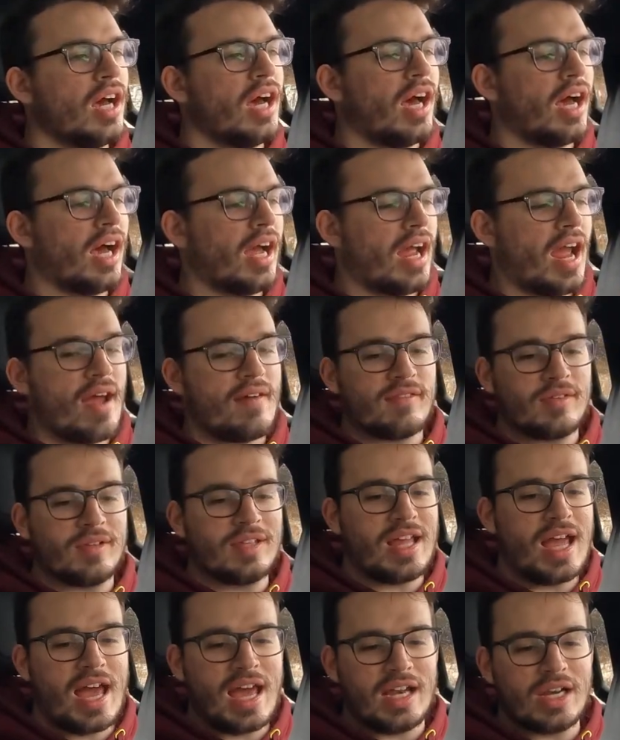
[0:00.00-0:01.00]
I haven't
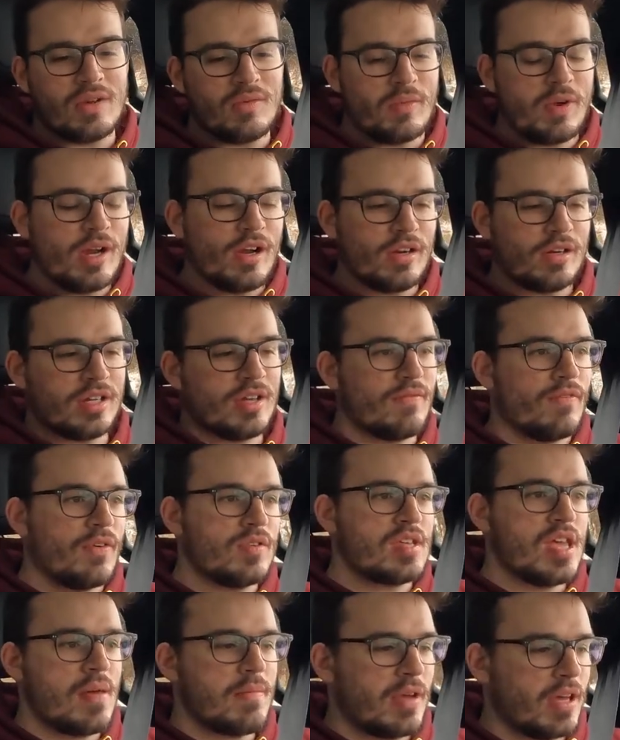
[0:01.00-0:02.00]
really had any weird
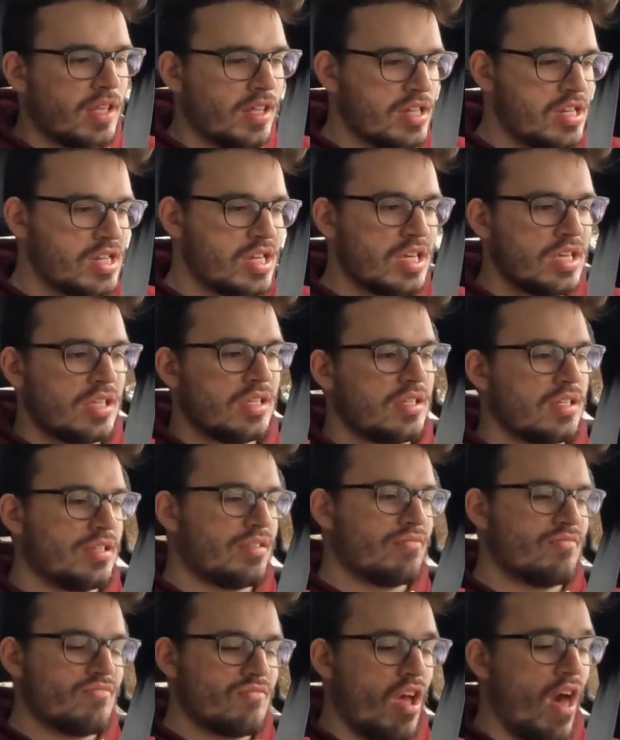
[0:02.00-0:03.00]
infotainment glitches,
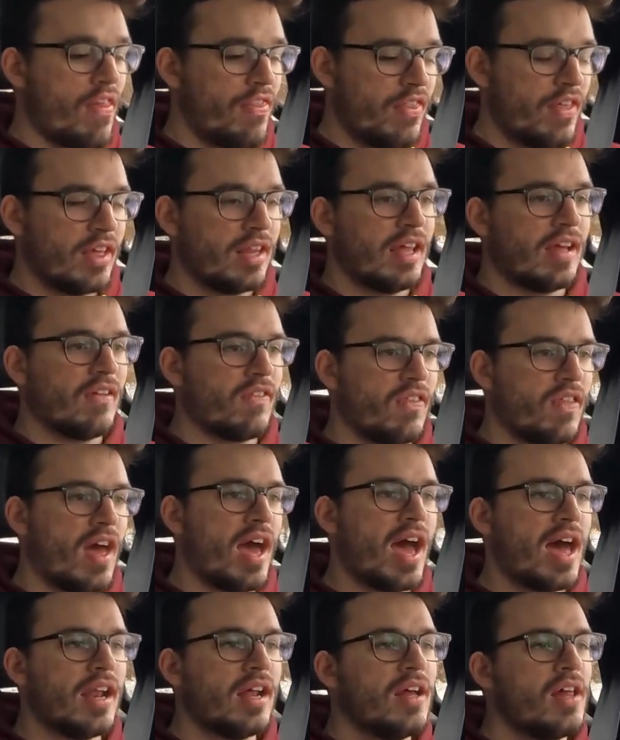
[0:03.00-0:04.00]
nothing like
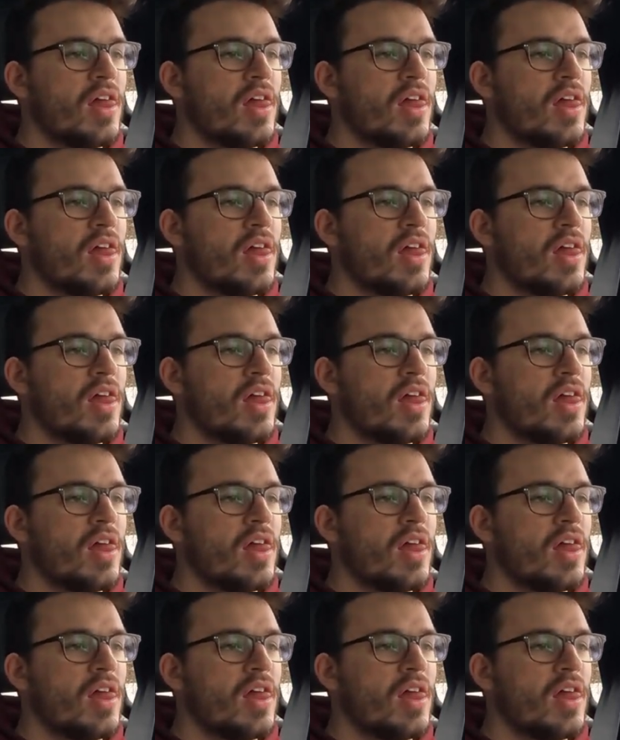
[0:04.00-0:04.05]
that.